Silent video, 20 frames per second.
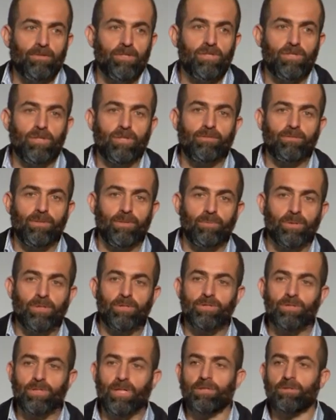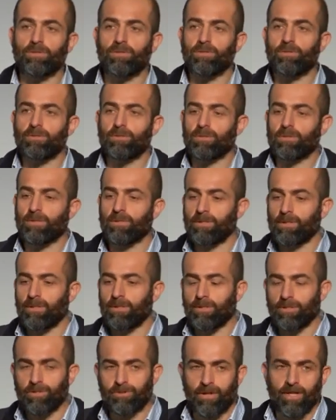the shelf that we could start to use in
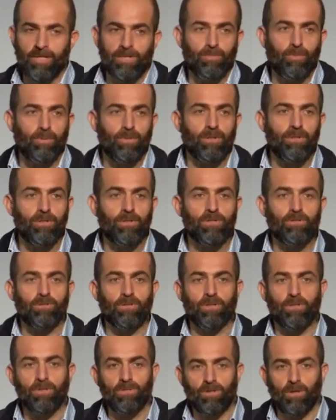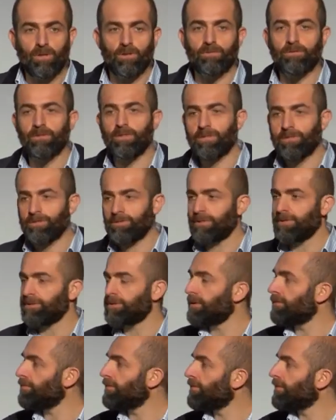the transport industry, in the solar industry, and
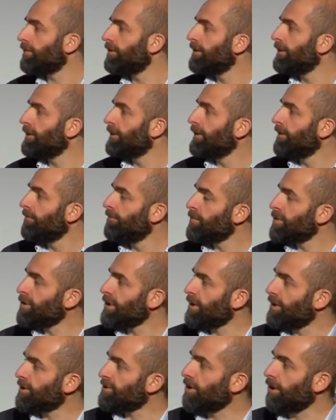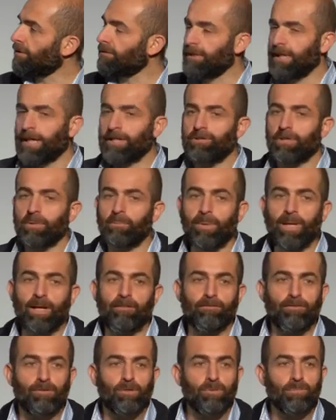so forth. So they're solar electric
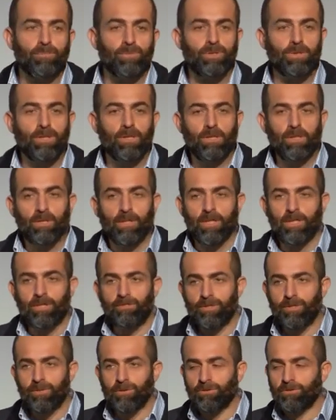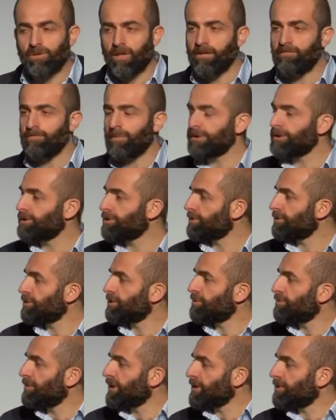platforms, individual drive modules,
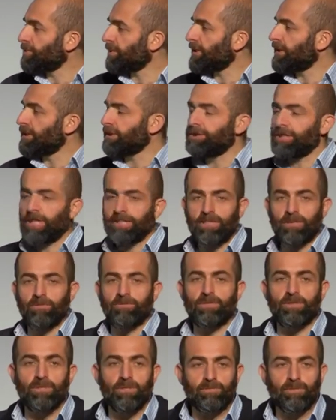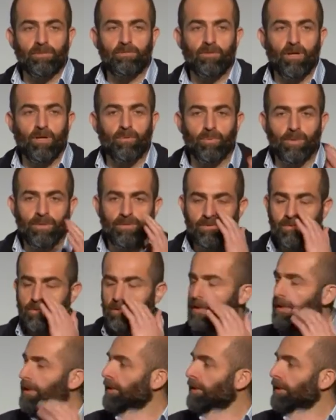which means we can adjust them for different row widths.